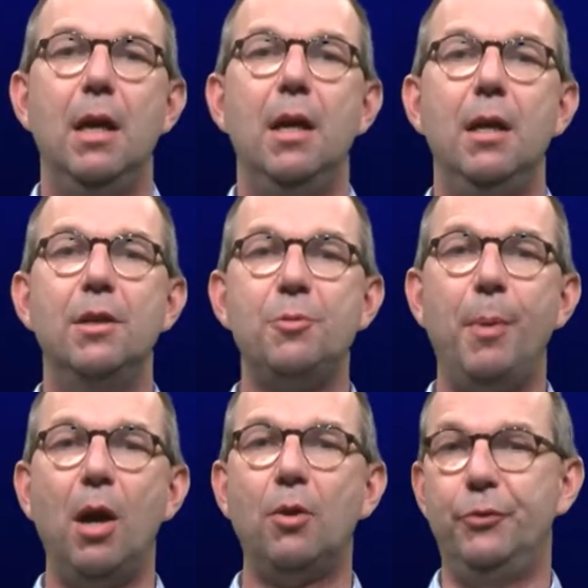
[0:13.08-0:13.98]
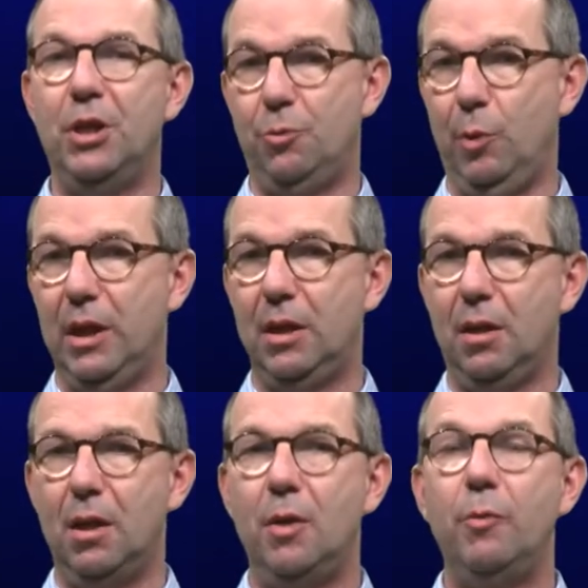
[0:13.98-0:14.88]
In the Spark of this week
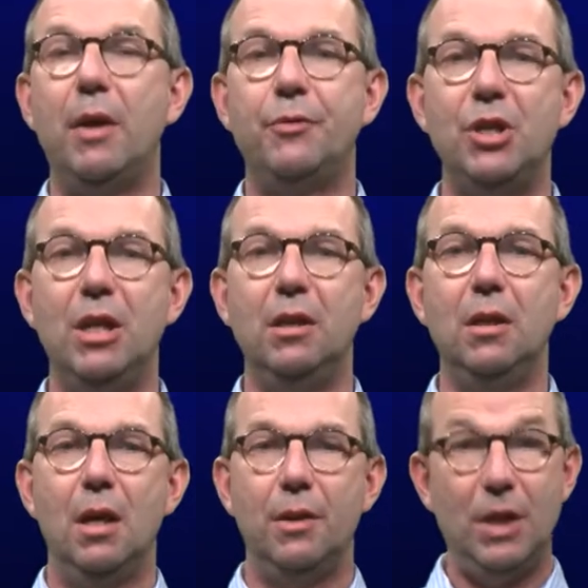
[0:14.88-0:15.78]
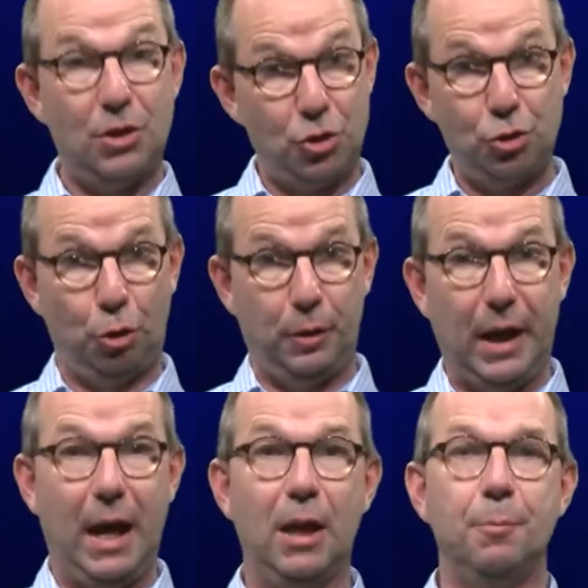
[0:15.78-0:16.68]
we have seen that stirring
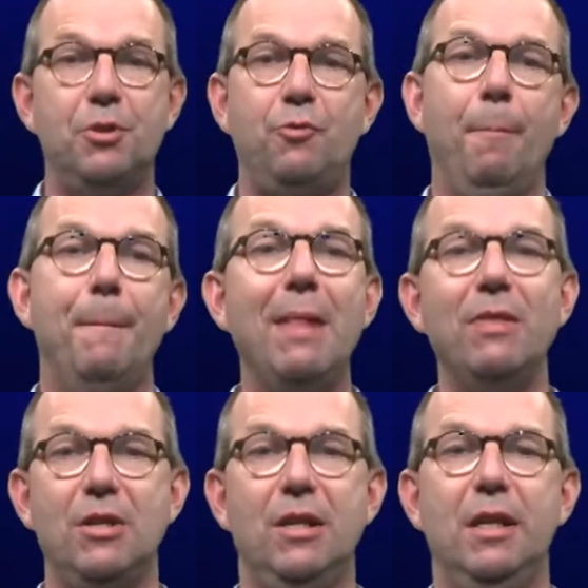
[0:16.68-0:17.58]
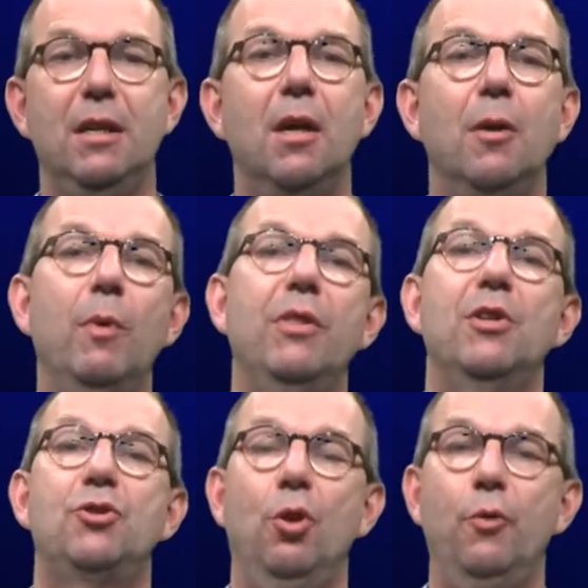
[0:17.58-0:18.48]
helps tremendously when
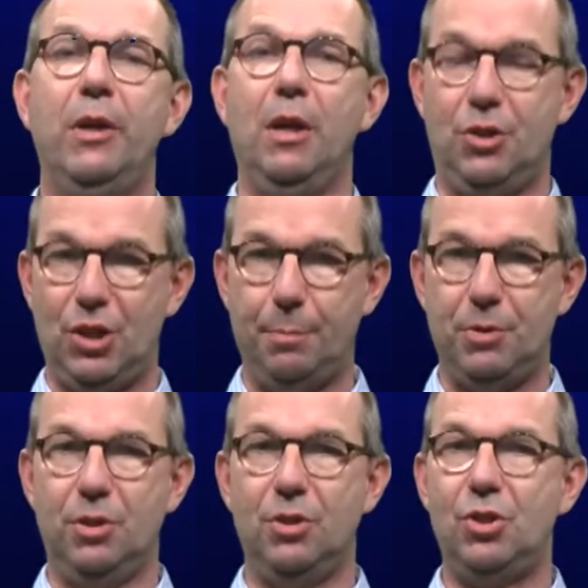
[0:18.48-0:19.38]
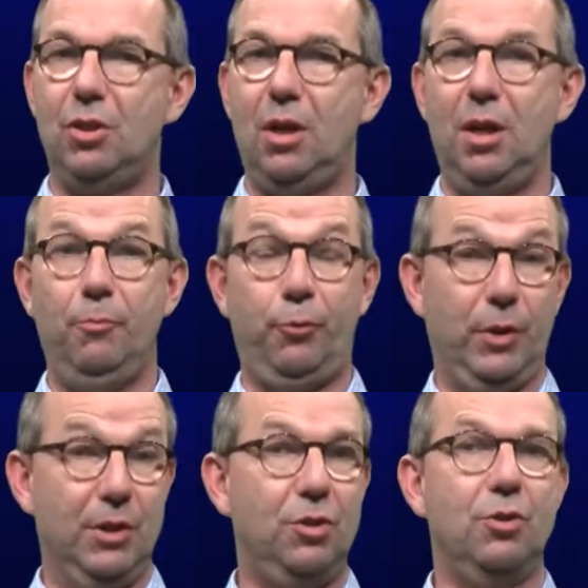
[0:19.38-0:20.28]
dissolving a substance in, for
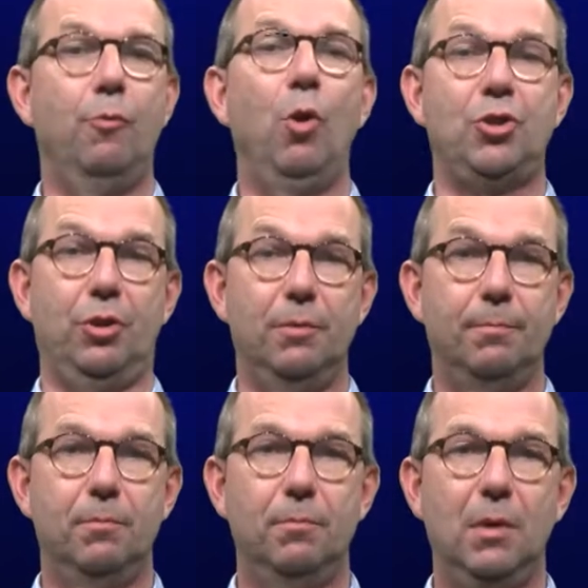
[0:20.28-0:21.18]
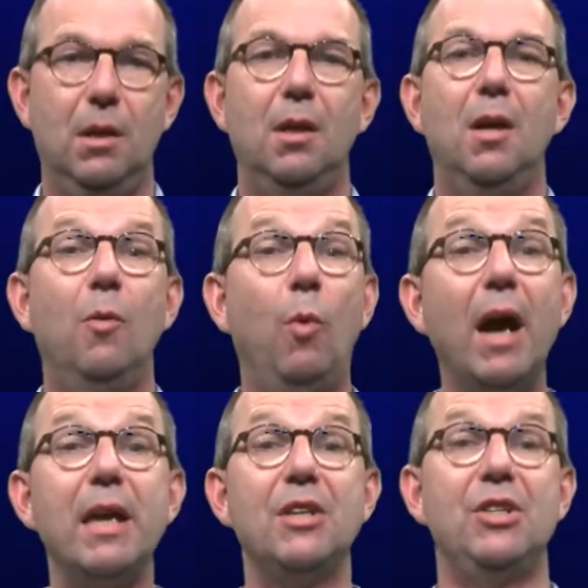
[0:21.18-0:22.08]
instance, water. Why
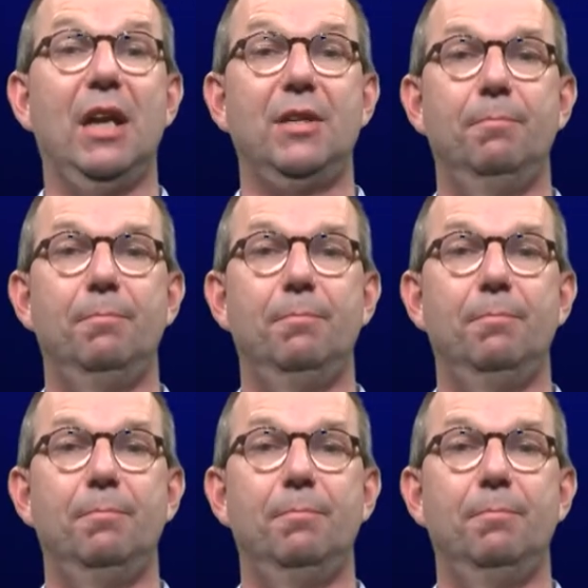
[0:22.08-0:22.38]
is that?